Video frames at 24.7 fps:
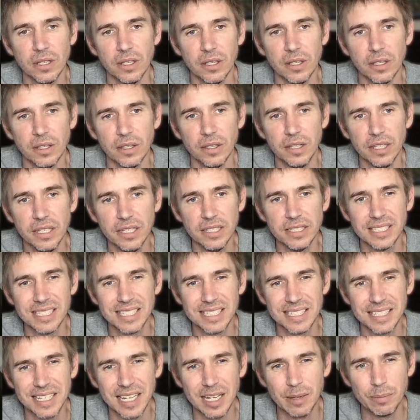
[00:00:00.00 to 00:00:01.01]
these
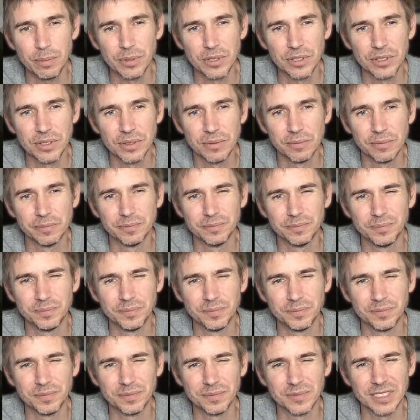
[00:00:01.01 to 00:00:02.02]
steps,
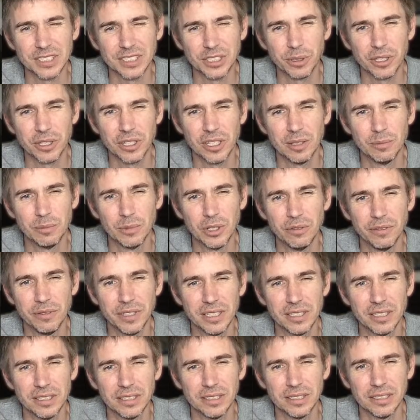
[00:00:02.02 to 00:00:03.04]
we call them
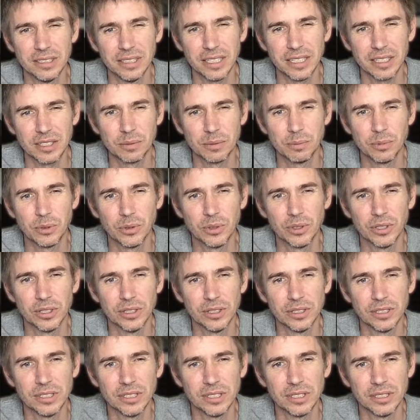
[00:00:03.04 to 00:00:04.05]
OVL
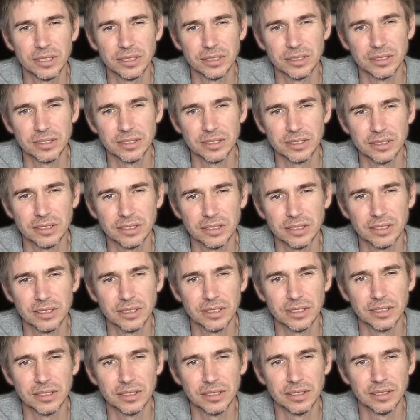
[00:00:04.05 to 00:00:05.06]
export
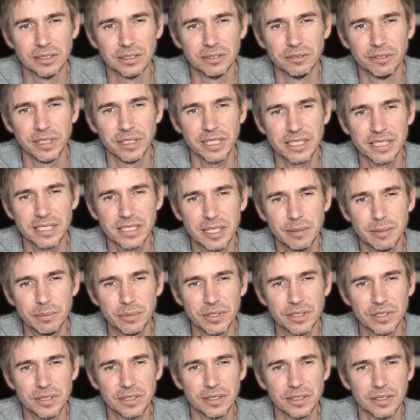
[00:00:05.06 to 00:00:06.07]
Rick
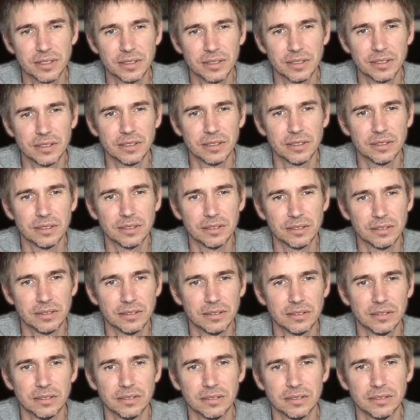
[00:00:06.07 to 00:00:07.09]
steps.
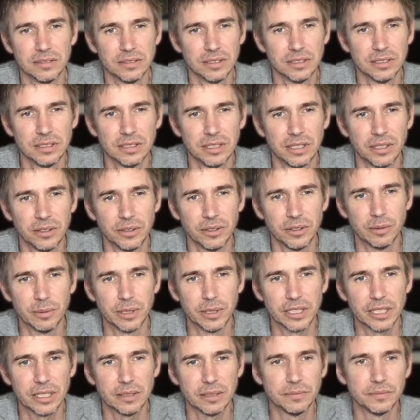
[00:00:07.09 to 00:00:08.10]
I don't know
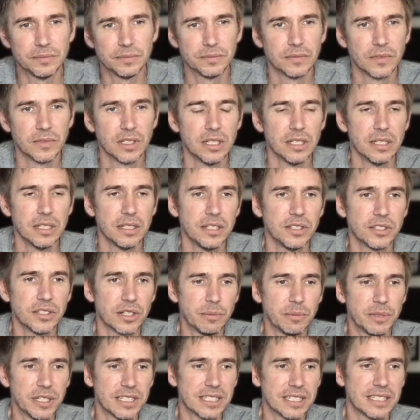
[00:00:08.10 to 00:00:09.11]
about that. These are going
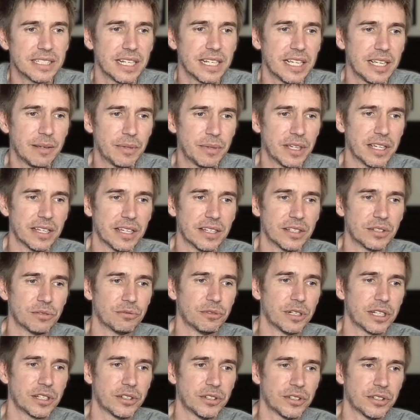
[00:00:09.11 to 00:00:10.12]
to be the same as
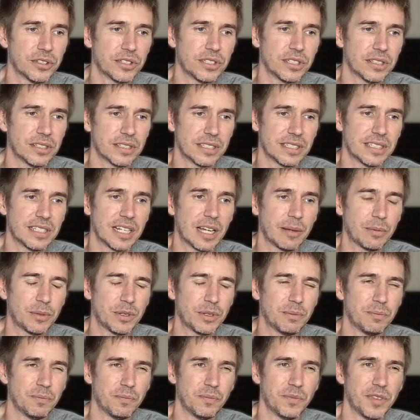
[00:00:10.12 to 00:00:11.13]
Richter's
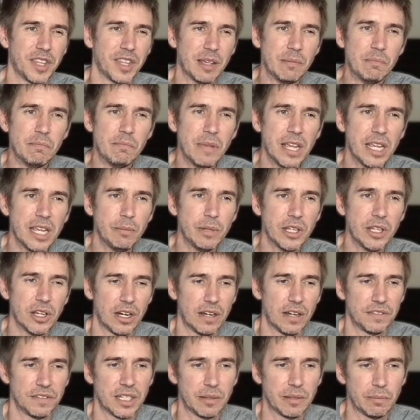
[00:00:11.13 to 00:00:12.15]
steps. They may be
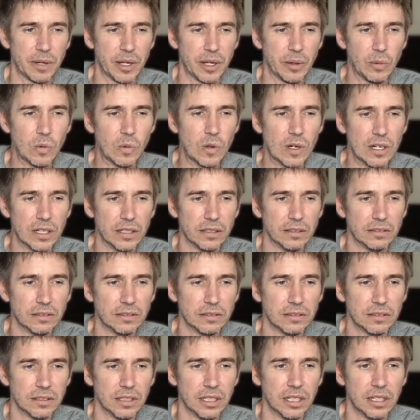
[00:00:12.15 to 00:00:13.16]
offset by one.
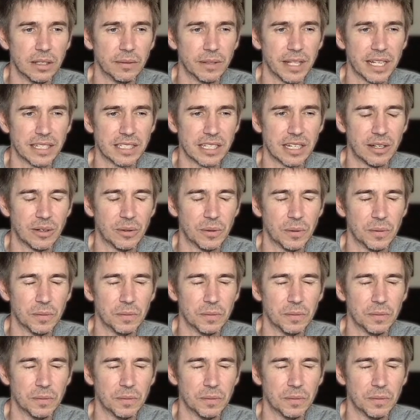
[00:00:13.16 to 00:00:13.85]
That's how